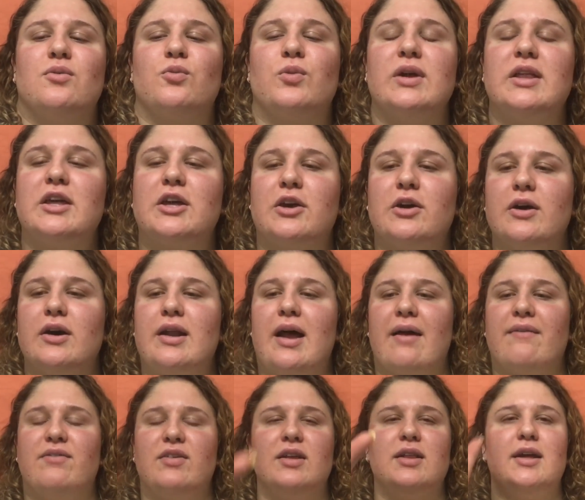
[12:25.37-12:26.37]
really good.
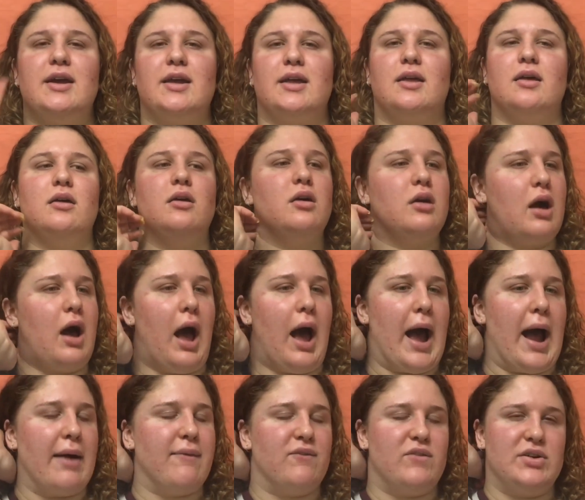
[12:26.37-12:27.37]
I feel like
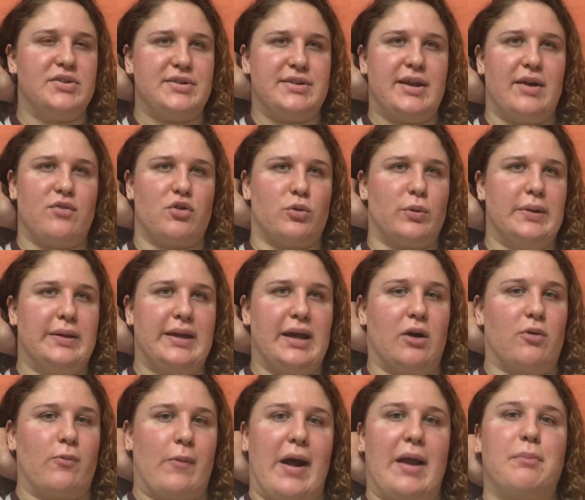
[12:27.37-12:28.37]
I was never really
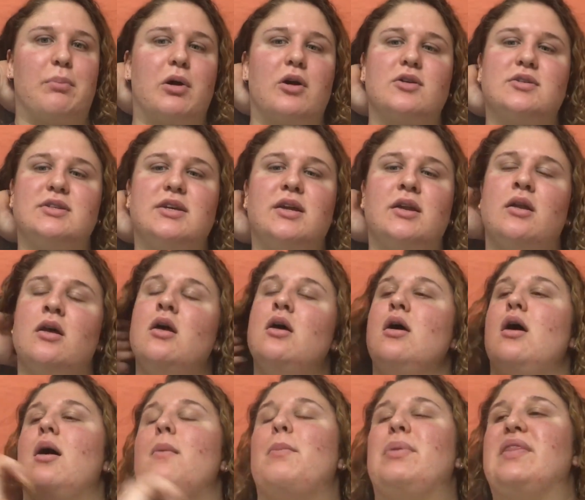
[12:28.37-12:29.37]
a red person,
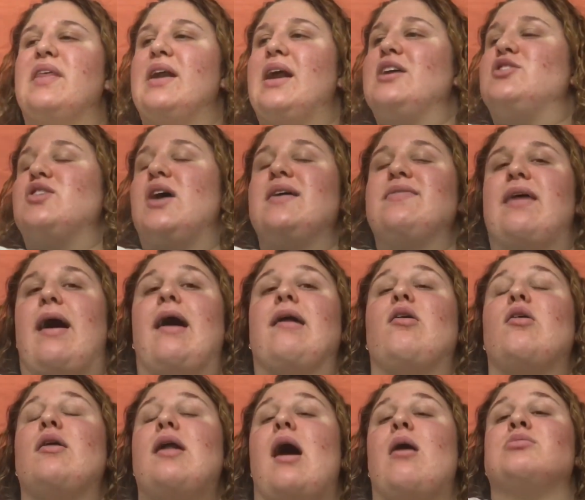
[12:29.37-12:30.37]
but then I tried that
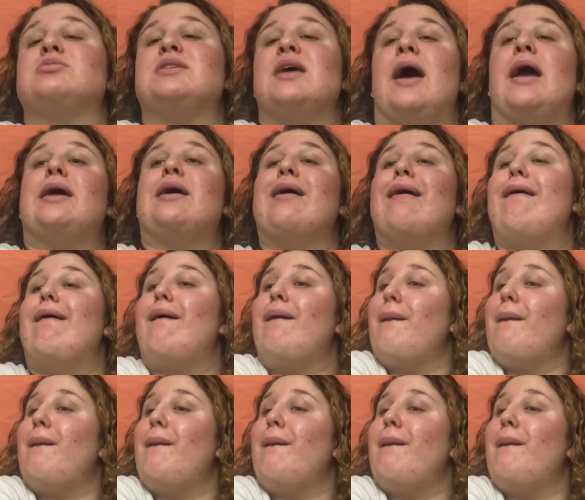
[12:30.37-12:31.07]
on. I was like,